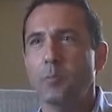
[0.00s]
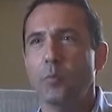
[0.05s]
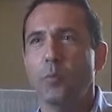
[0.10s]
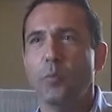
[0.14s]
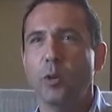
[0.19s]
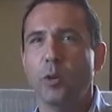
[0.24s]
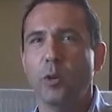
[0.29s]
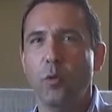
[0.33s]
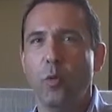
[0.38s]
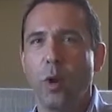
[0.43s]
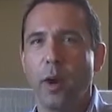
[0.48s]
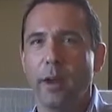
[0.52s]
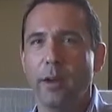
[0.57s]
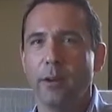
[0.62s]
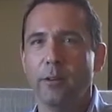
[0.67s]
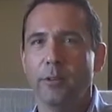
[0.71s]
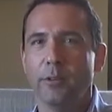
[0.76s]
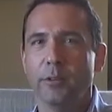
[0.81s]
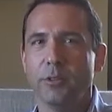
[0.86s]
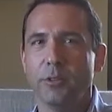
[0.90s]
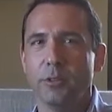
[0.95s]

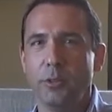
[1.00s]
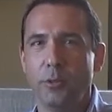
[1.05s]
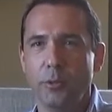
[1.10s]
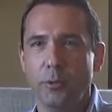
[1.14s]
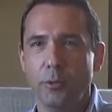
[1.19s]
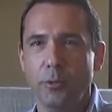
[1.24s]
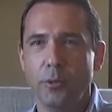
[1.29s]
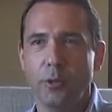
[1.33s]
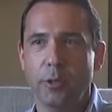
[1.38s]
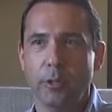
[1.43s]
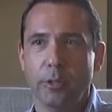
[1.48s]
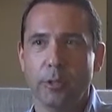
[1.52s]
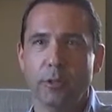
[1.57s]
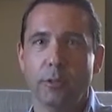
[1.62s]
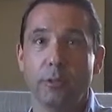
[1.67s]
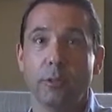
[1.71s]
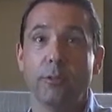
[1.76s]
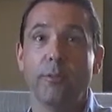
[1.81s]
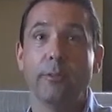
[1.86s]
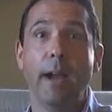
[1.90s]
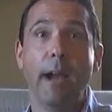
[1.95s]
requires you to
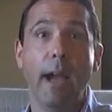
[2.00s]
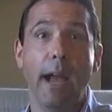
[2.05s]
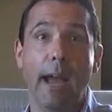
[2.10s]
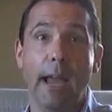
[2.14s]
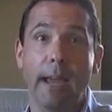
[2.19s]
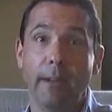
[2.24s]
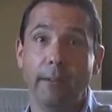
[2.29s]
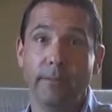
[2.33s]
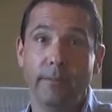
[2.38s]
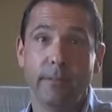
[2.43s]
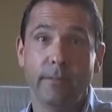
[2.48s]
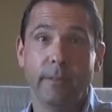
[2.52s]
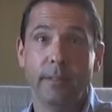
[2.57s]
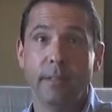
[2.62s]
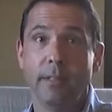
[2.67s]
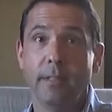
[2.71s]
survive,